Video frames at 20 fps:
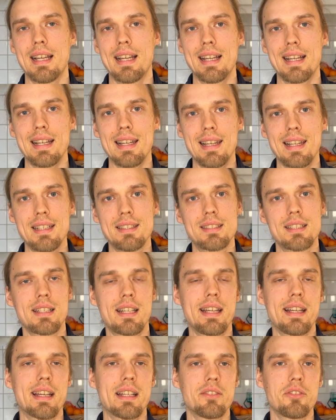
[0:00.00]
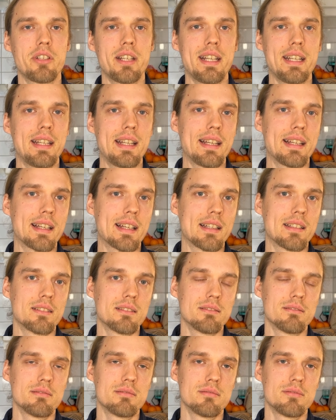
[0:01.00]
listening and reading
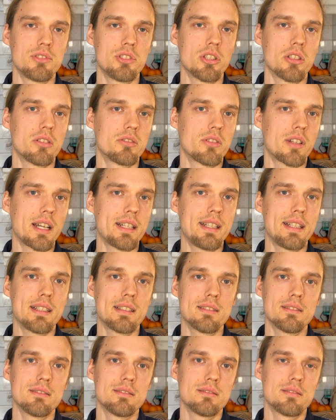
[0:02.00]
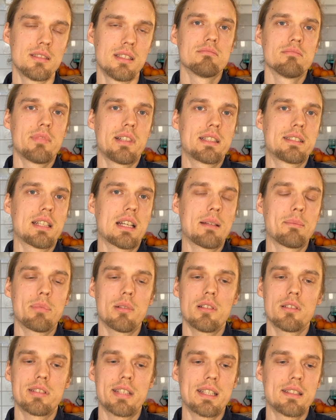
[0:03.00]
and writing example
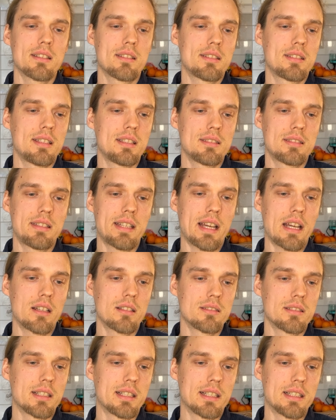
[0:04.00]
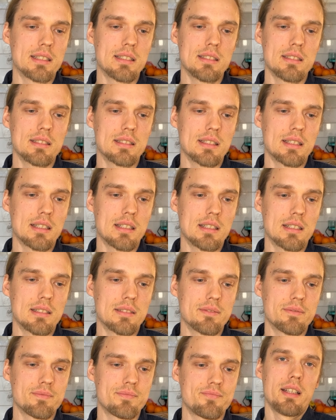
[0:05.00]
sentences down.
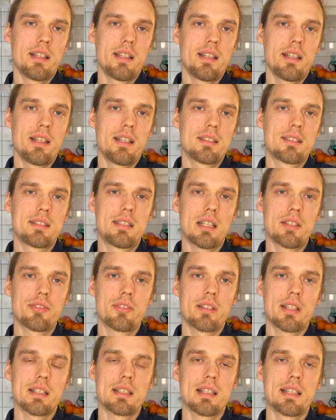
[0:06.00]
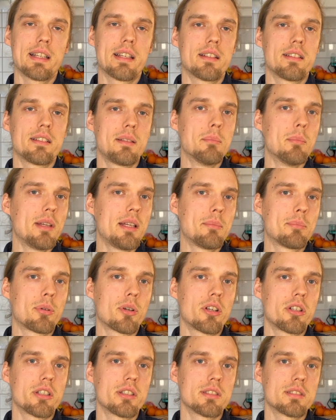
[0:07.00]
And it's definitely an
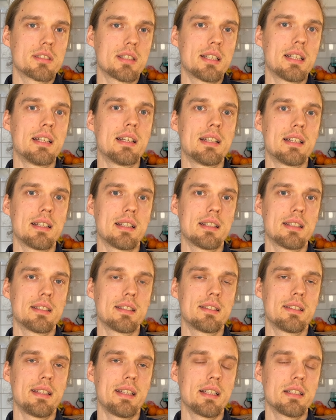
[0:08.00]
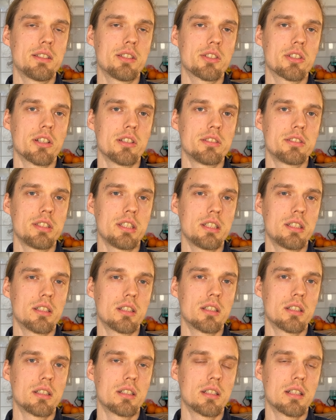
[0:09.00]
important thing to
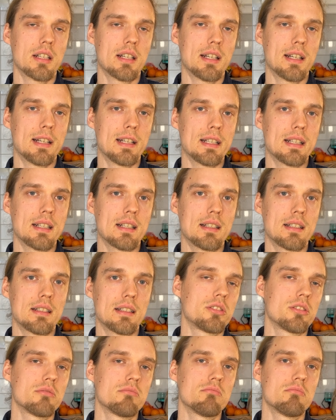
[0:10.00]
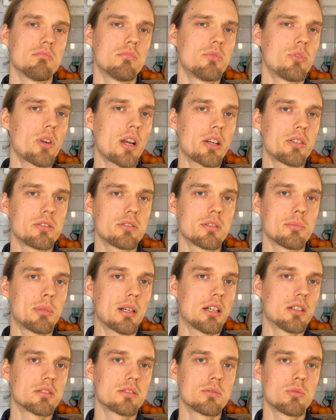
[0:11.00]
consider. Round
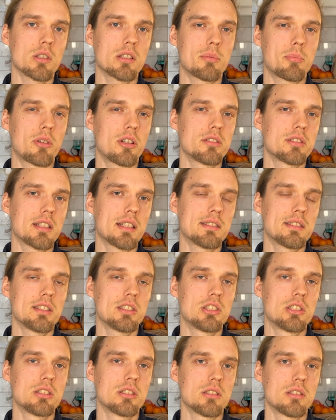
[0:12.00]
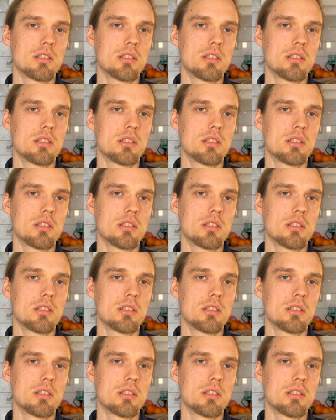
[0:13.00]
about what percentage